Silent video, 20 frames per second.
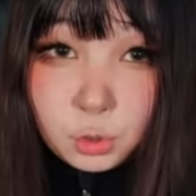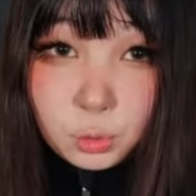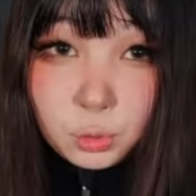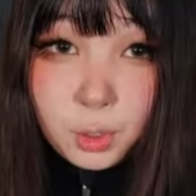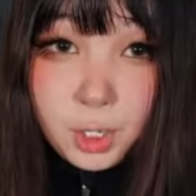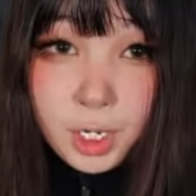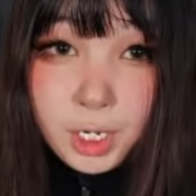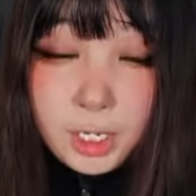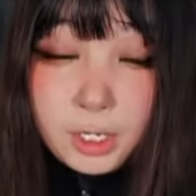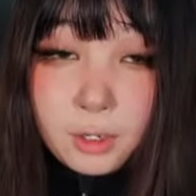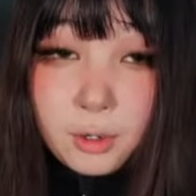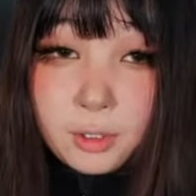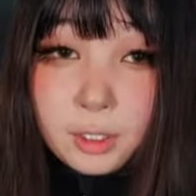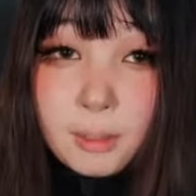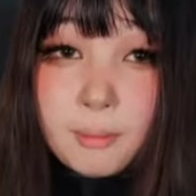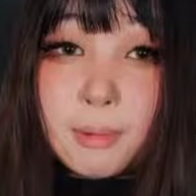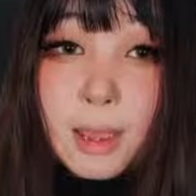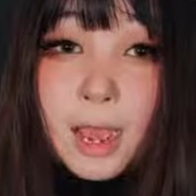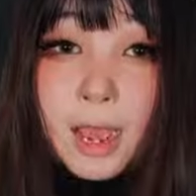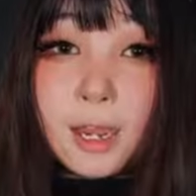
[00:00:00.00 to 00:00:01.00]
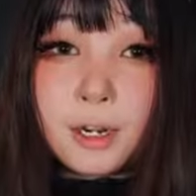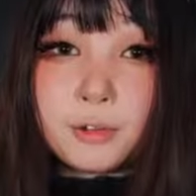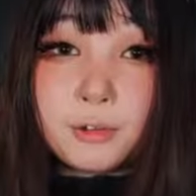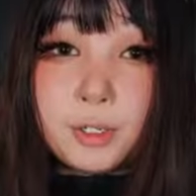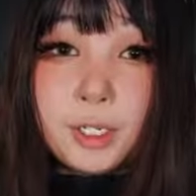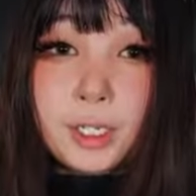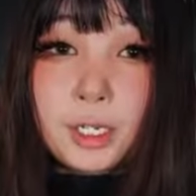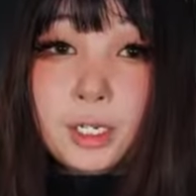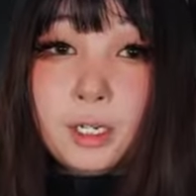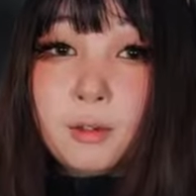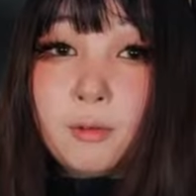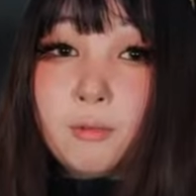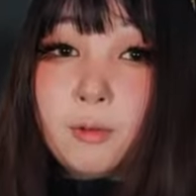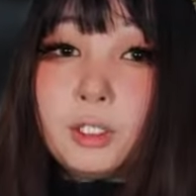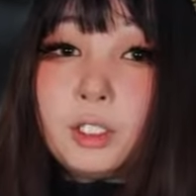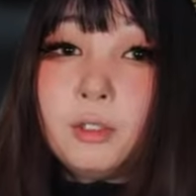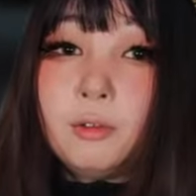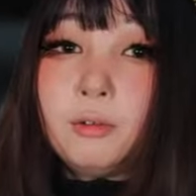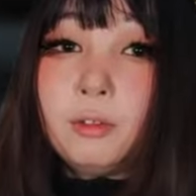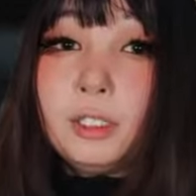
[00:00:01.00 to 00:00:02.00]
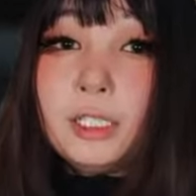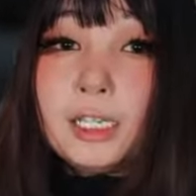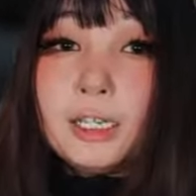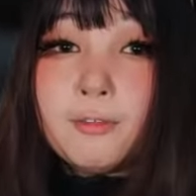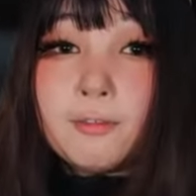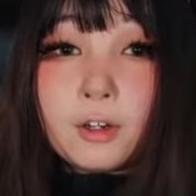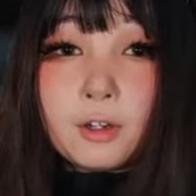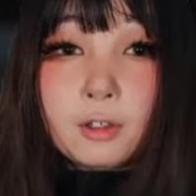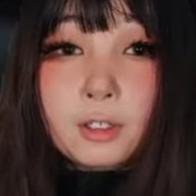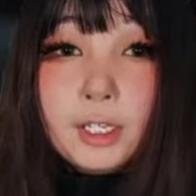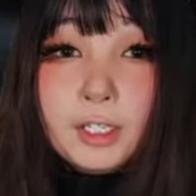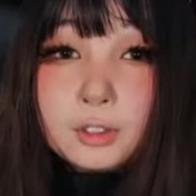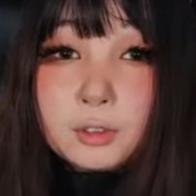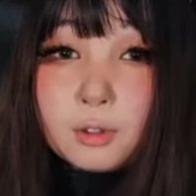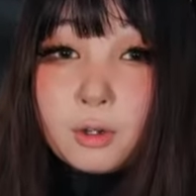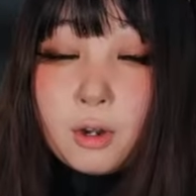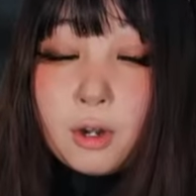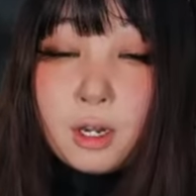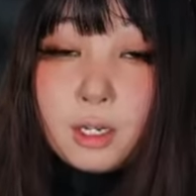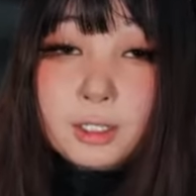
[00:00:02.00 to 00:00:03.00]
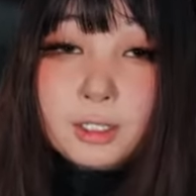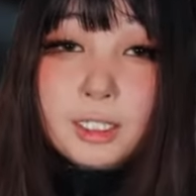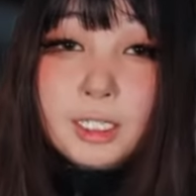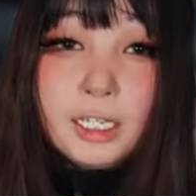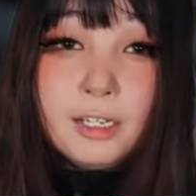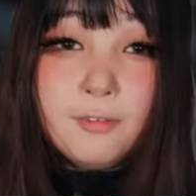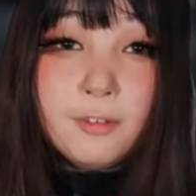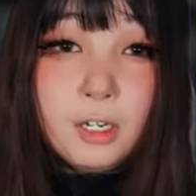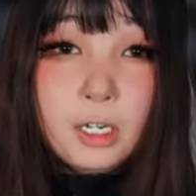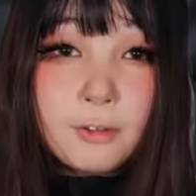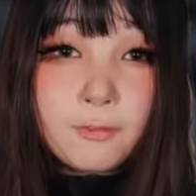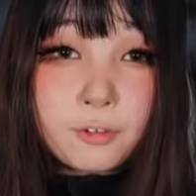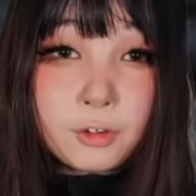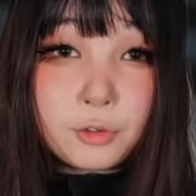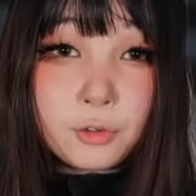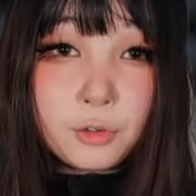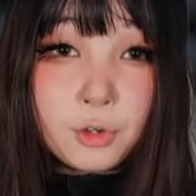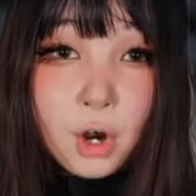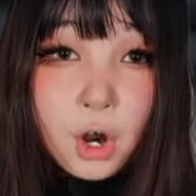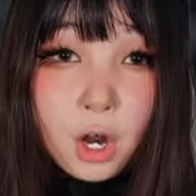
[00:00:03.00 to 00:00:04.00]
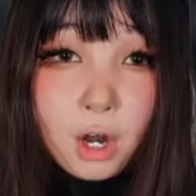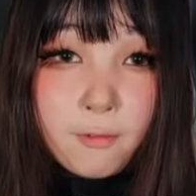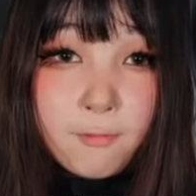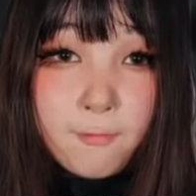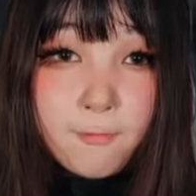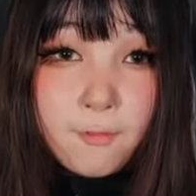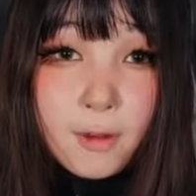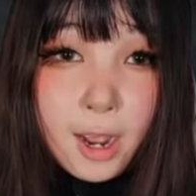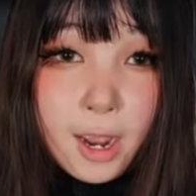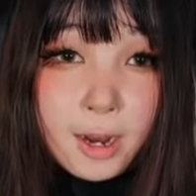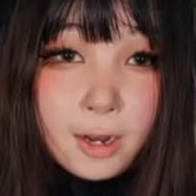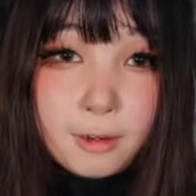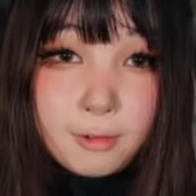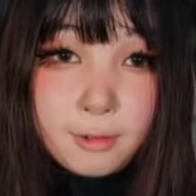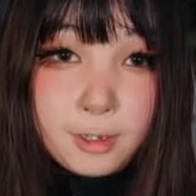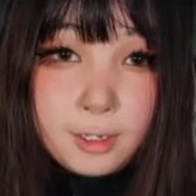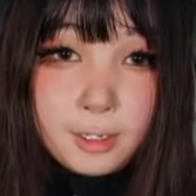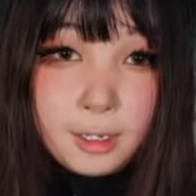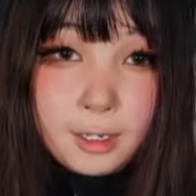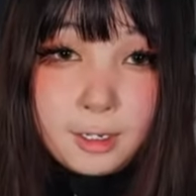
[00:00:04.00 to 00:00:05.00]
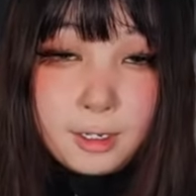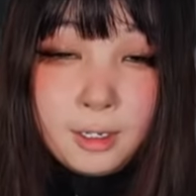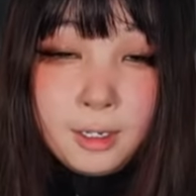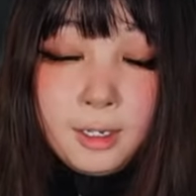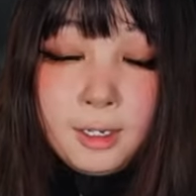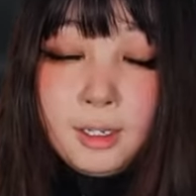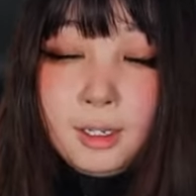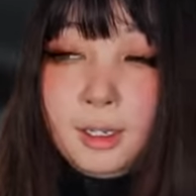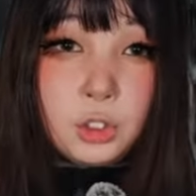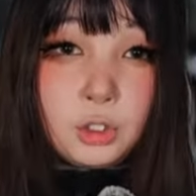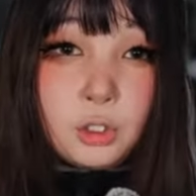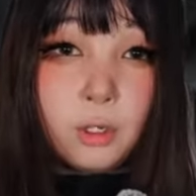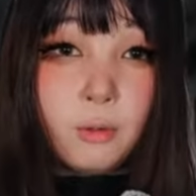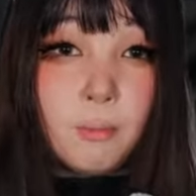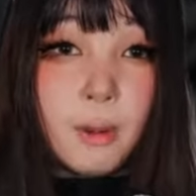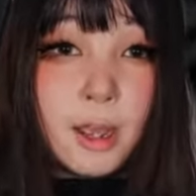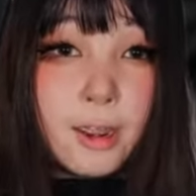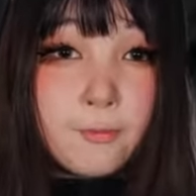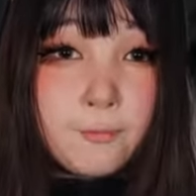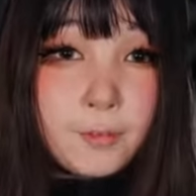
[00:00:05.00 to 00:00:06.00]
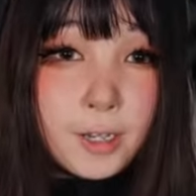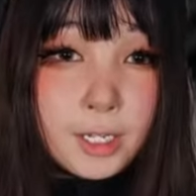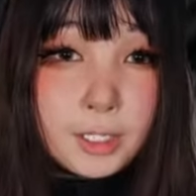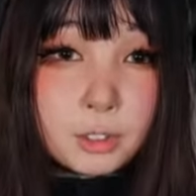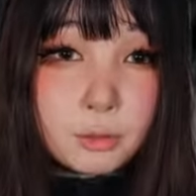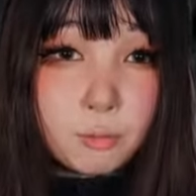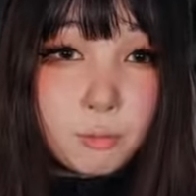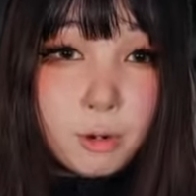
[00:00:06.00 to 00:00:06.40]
drain on the battery when you leave your laser on, even if you're not firing it. So my face